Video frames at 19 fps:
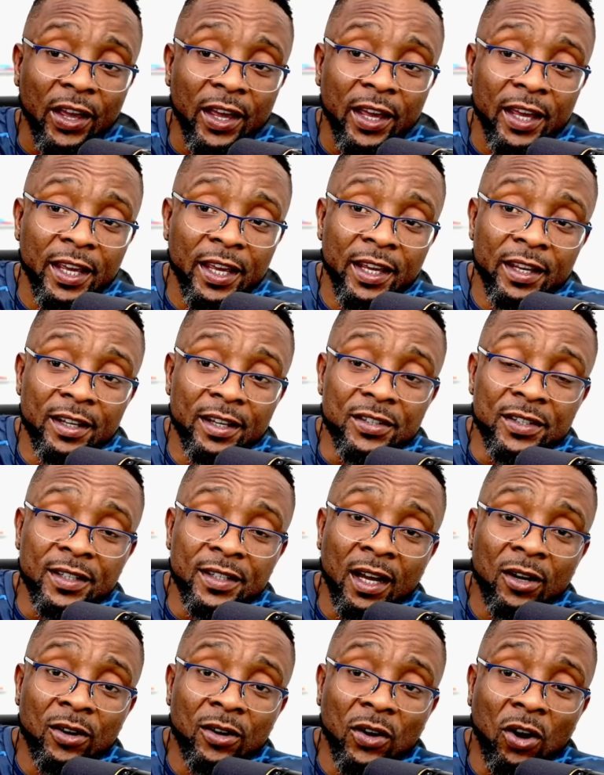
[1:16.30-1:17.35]
He is
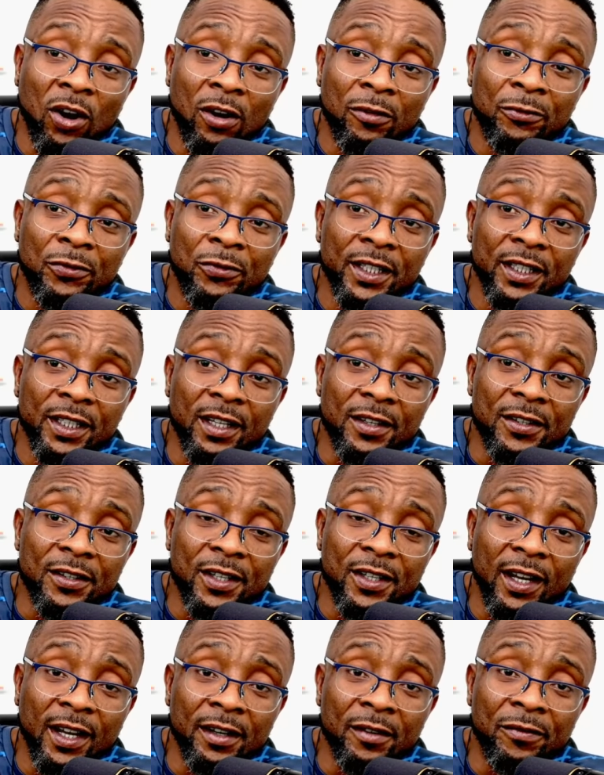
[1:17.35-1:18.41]
now offering his
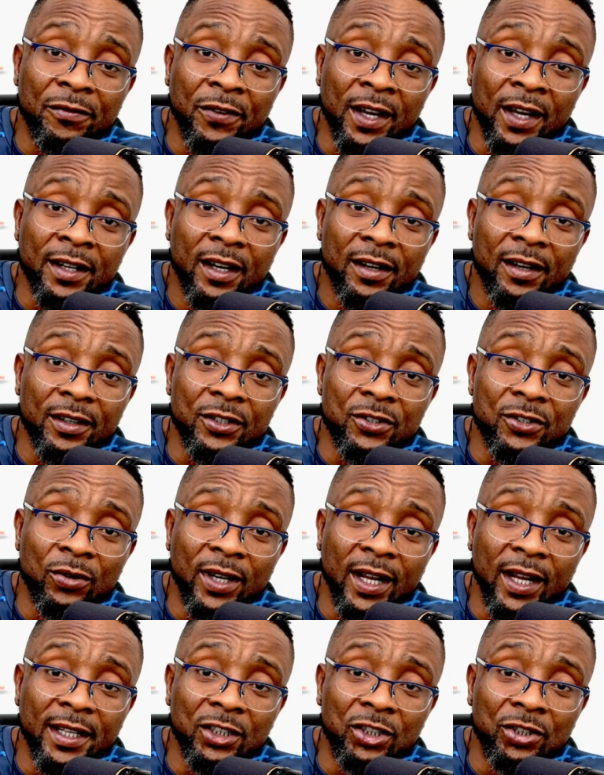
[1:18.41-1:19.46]
refinery to
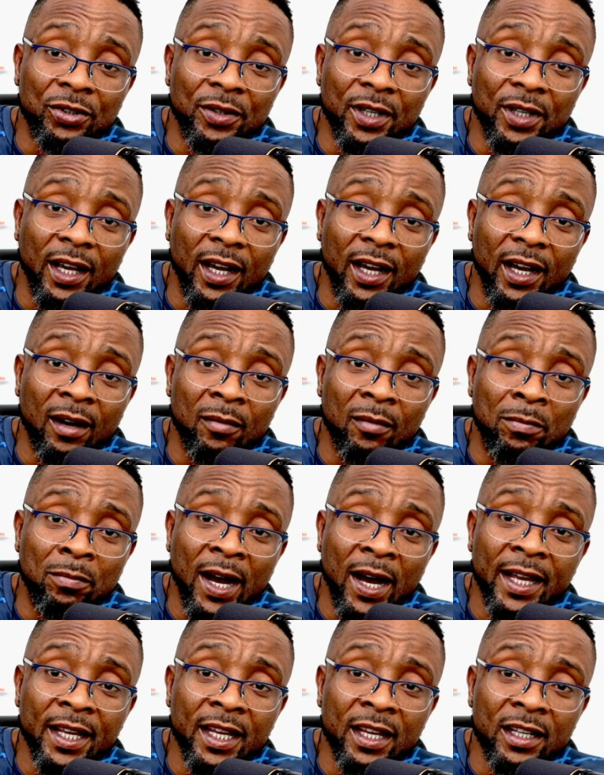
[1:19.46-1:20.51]
Nigeria.
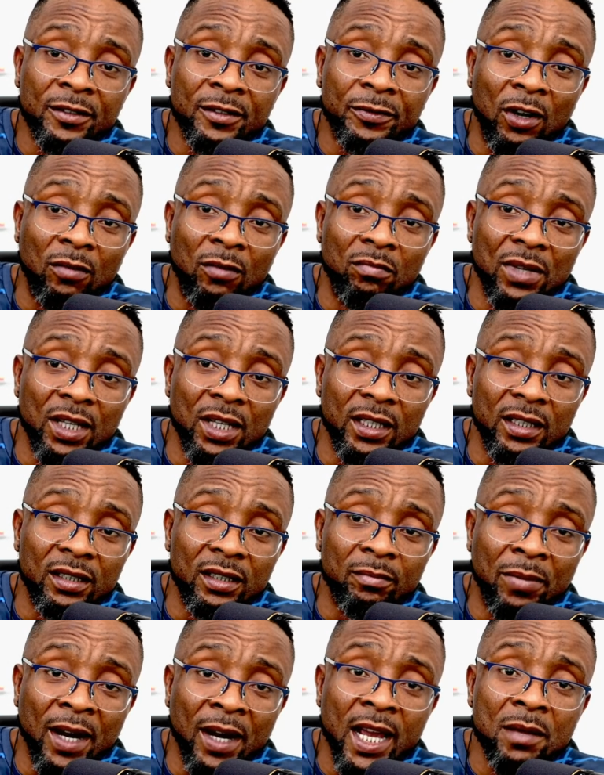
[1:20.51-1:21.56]
Buy it from me.
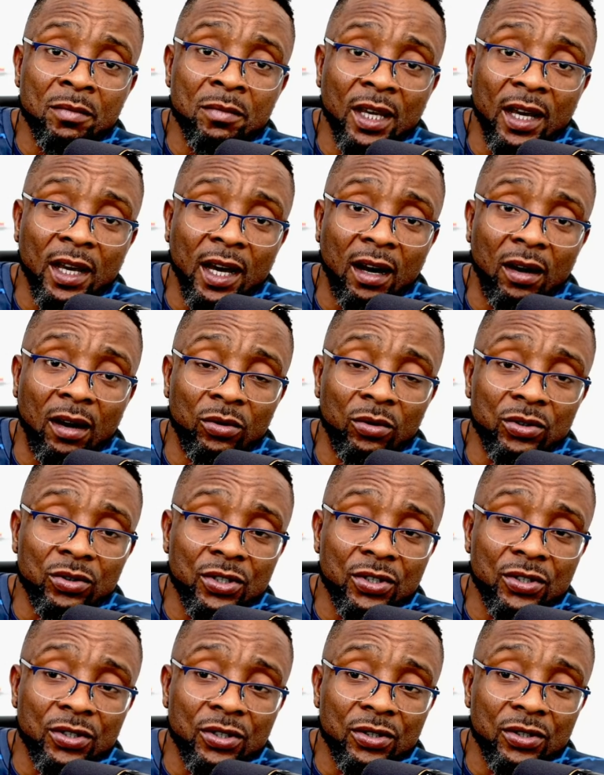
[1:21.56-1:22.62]
Buy me out.
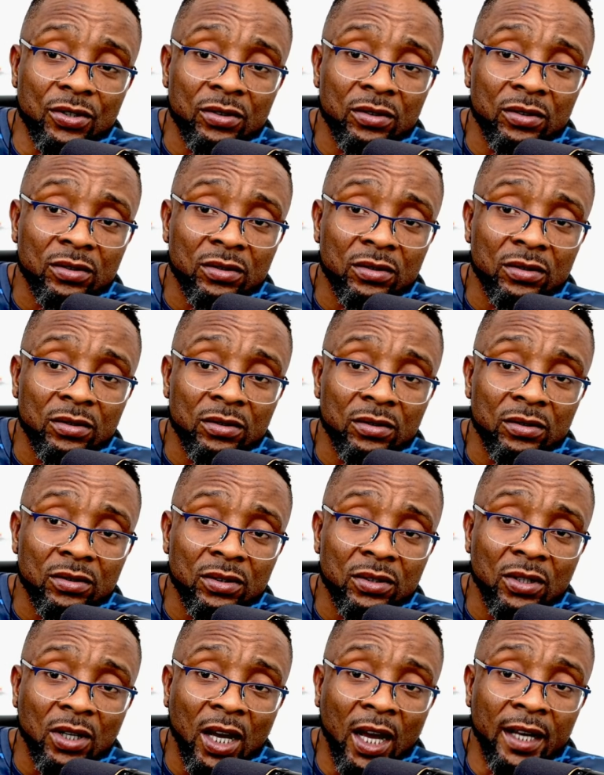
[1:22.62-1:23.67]

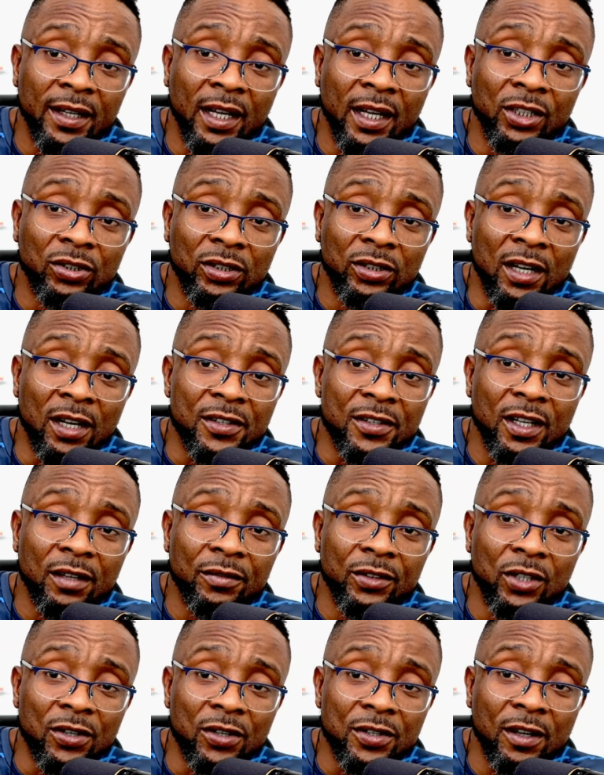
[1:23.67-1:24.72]
And then you can save
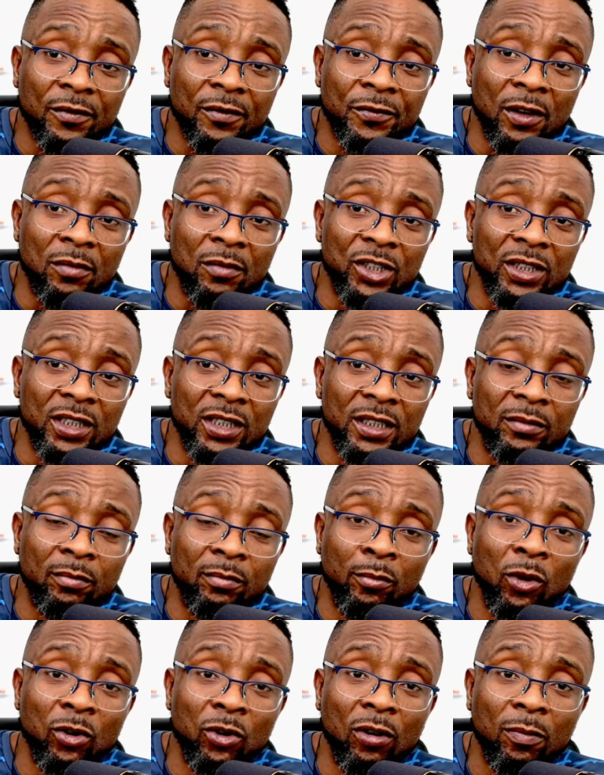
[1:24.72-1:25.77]
yourself from the
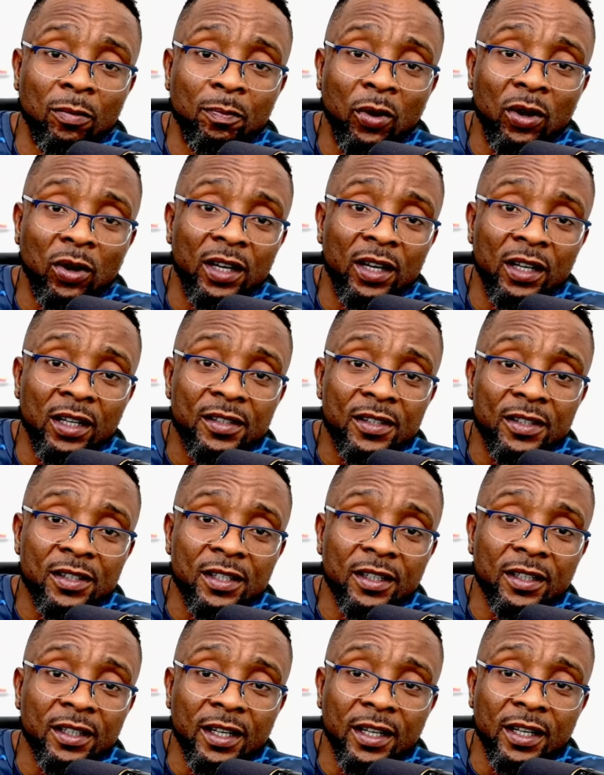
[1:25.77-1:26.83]

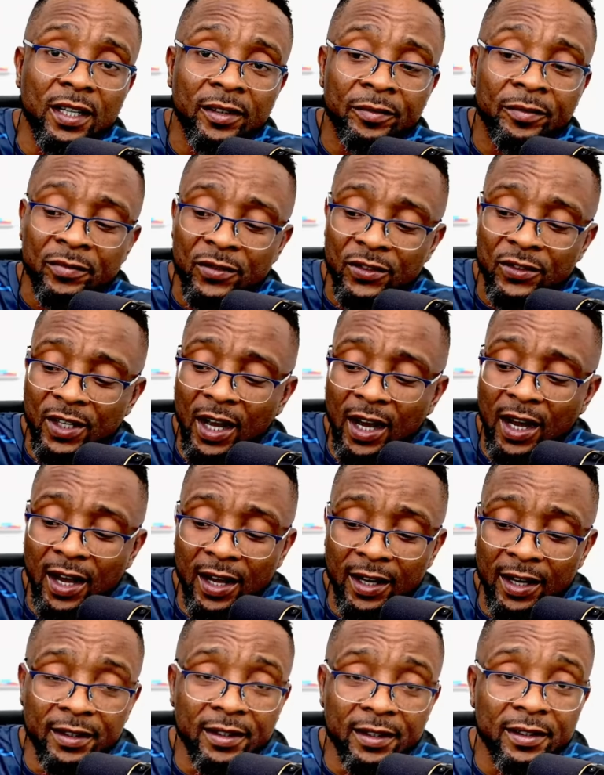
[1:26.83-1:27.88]
monopolistic
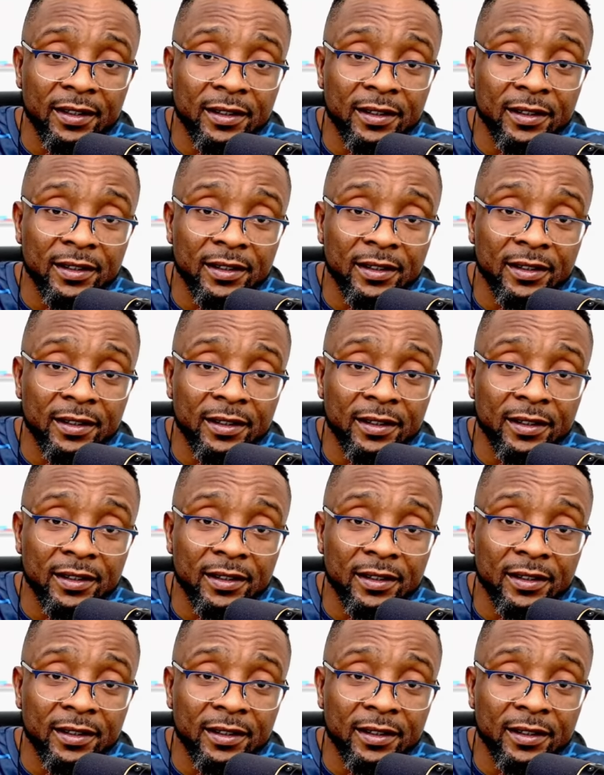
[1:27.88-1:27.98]
tag.